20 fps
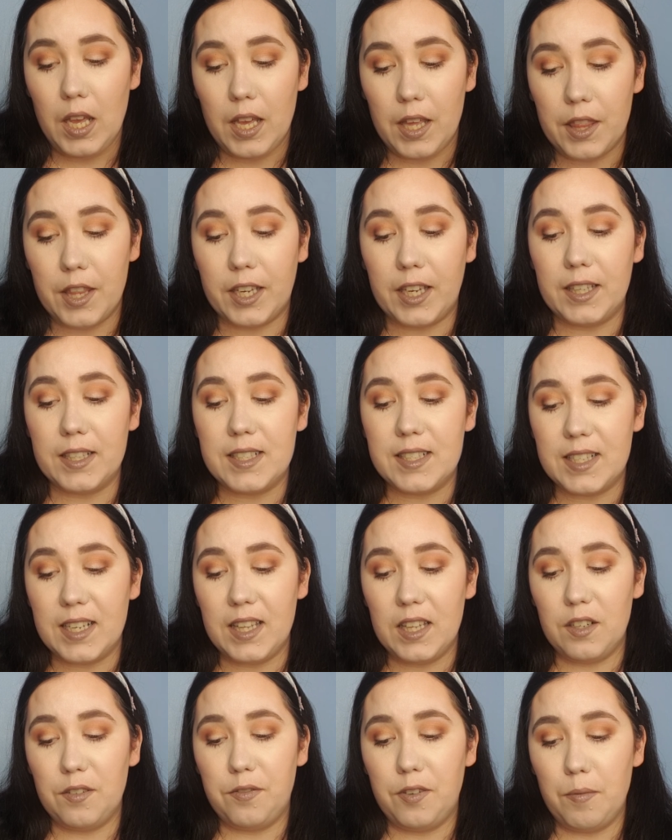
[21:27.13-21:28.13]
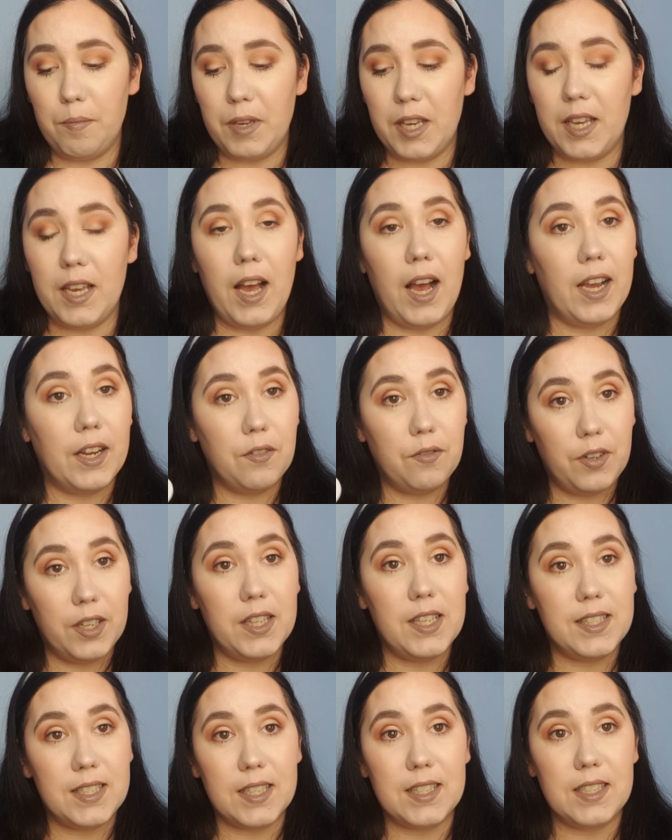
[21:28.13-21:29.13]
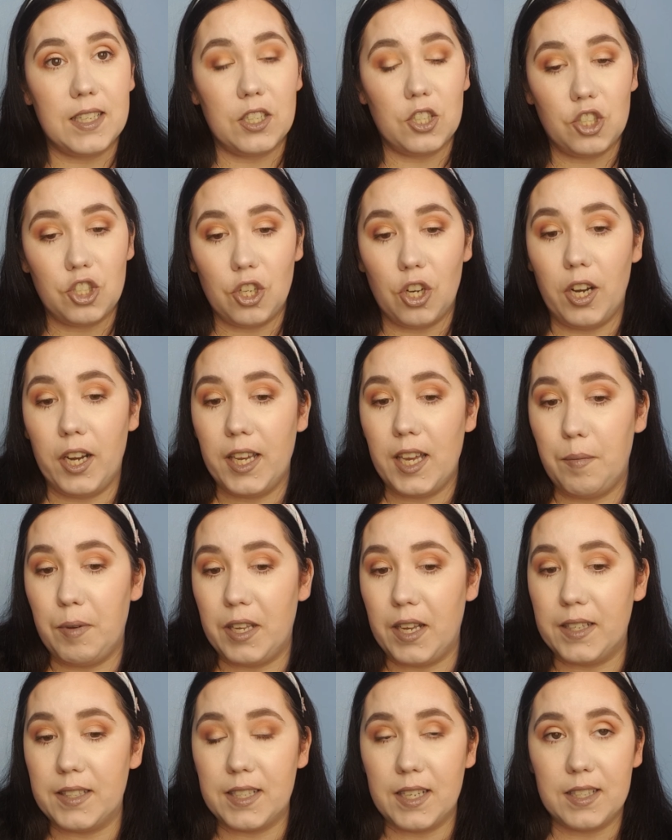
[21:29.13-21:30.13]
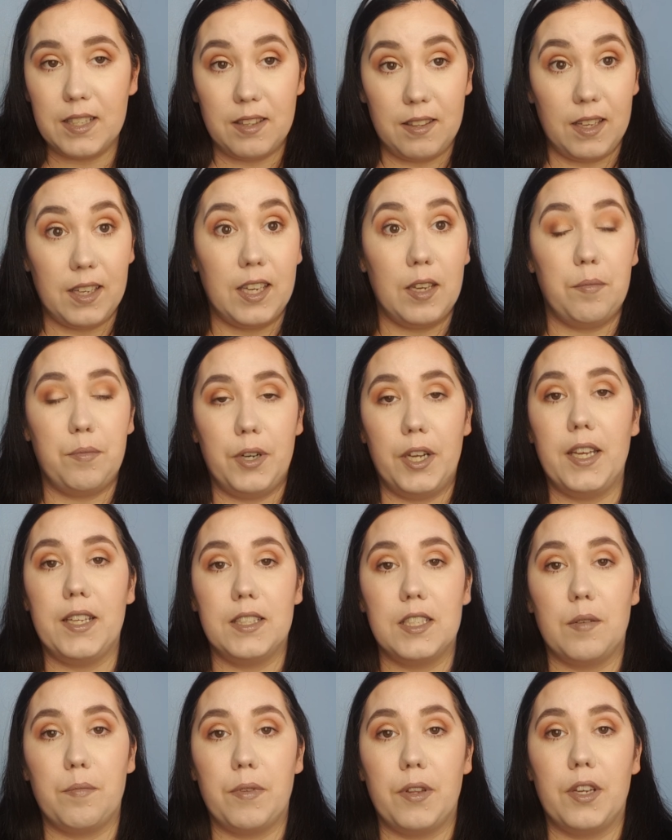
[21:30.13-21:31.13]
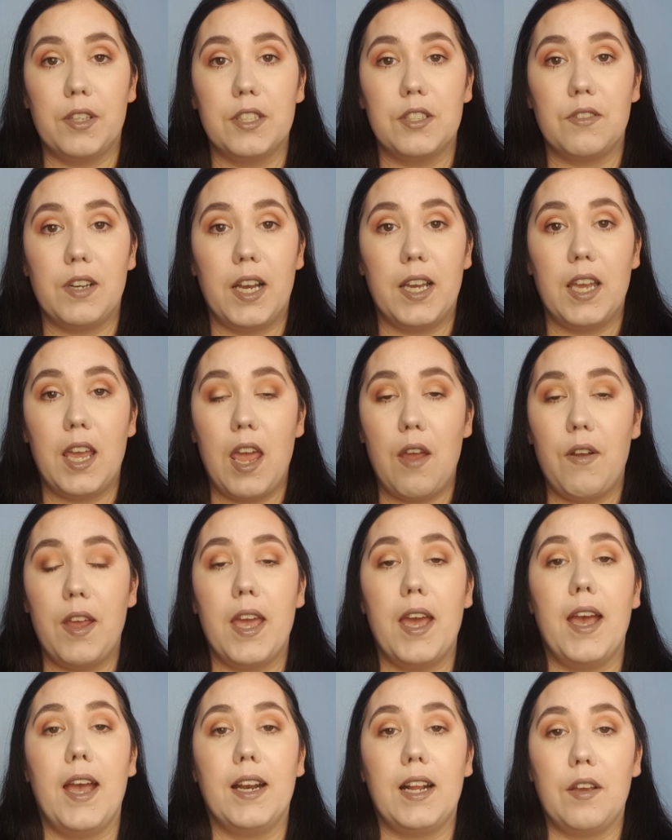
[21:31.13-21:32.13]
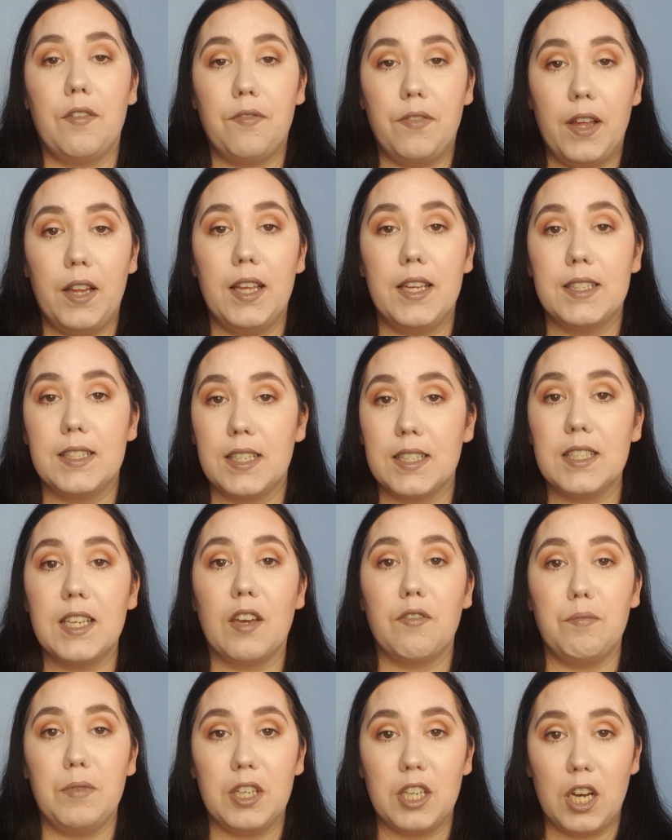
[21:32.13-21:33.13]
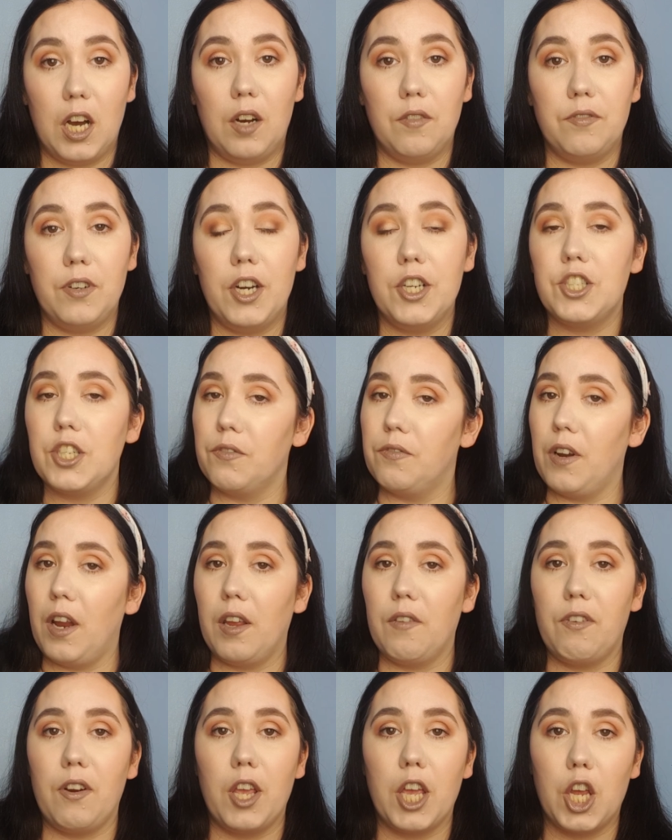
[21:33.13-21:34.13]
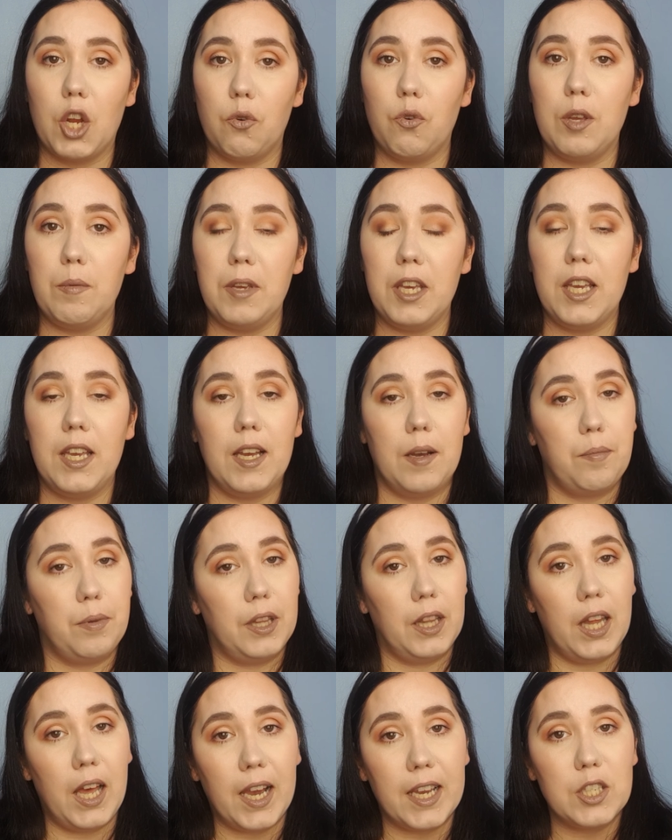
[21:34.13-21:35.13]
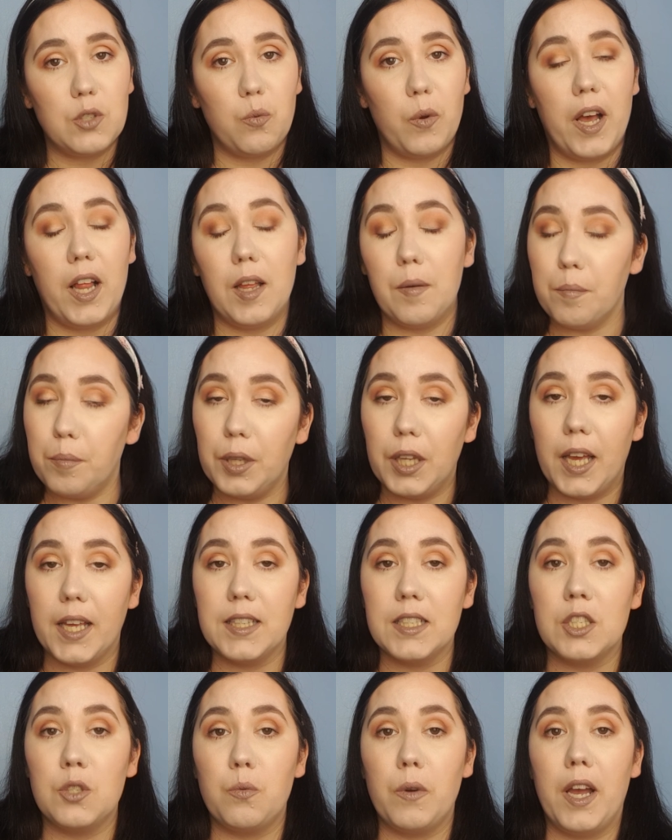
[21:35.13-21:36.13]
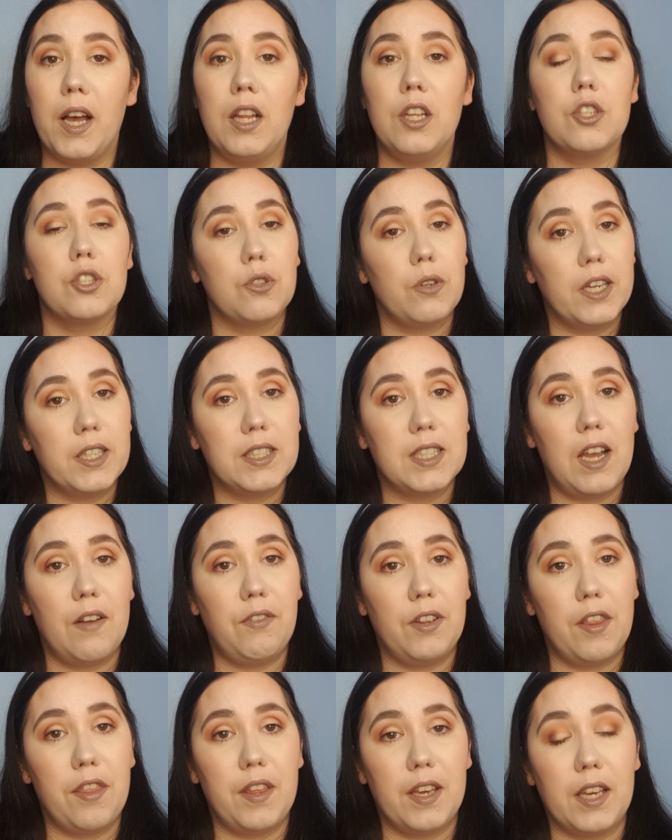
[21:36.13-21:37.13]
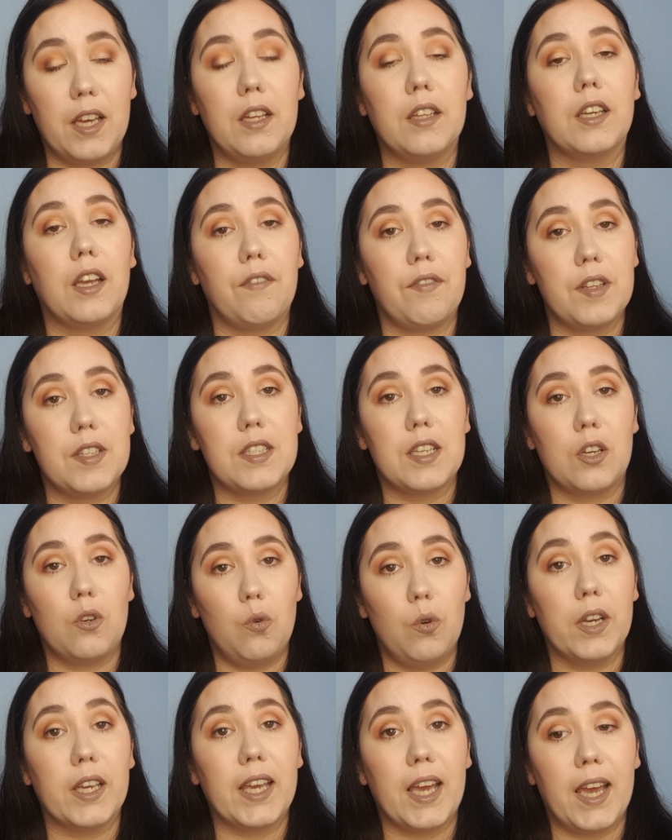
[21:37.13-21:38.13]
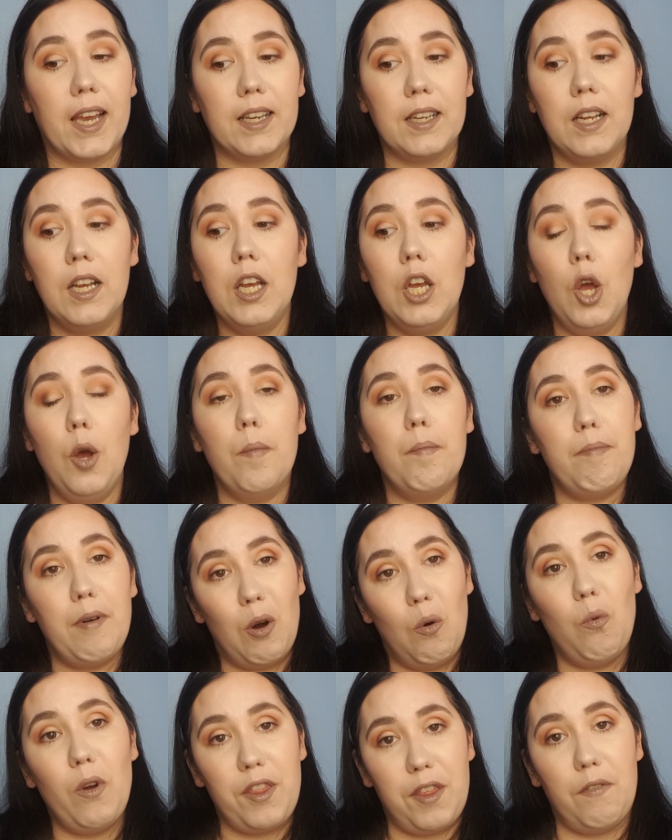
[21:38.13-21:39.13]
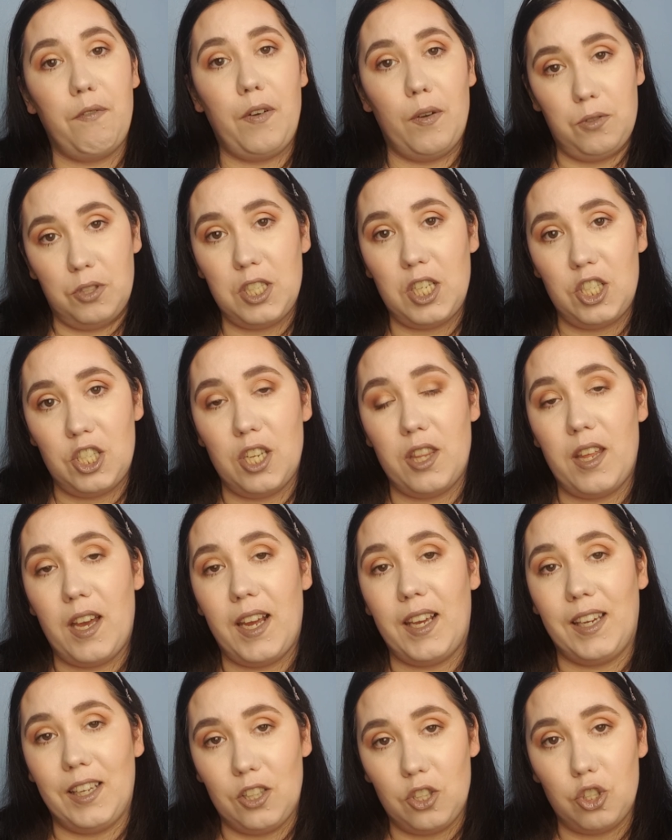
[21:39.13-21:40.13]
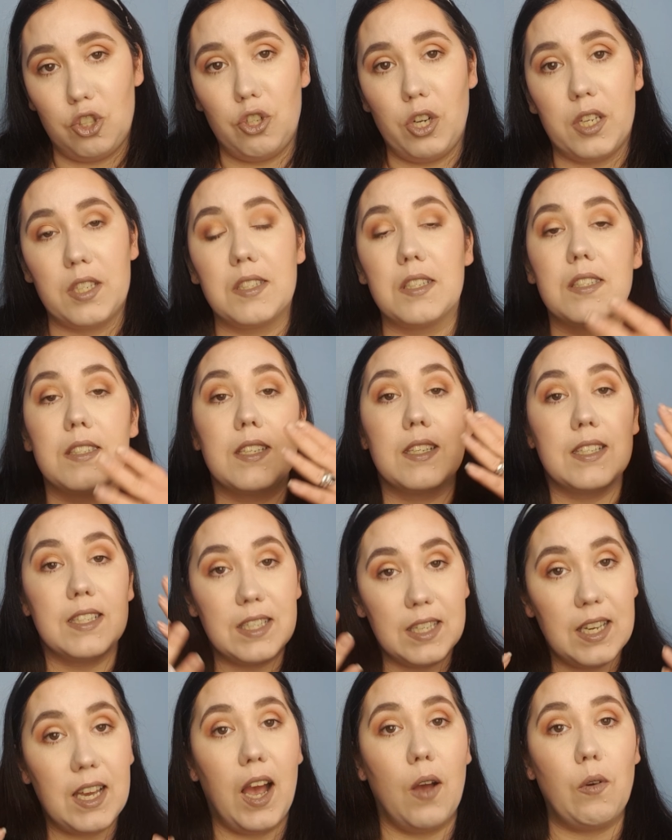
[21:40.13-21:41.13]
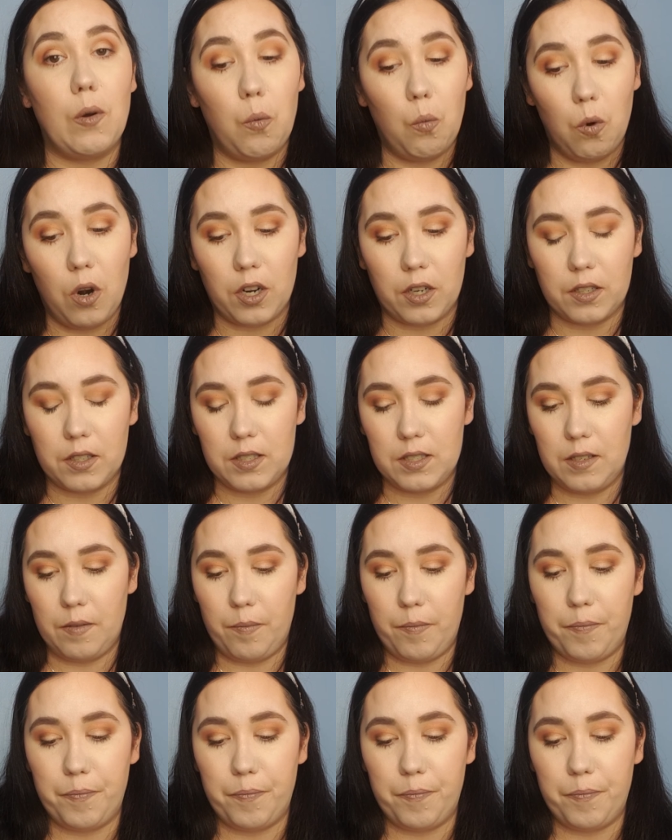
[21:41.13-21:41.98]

The concealer for me, I really did enjoy. I mean, I did think it brightened up the under eye area, and I felt it did give me coverage. Very, very creamy, applied well and blended well. So I definitely think I'll give this a go again, but with a foundation that I can trust to see how it works.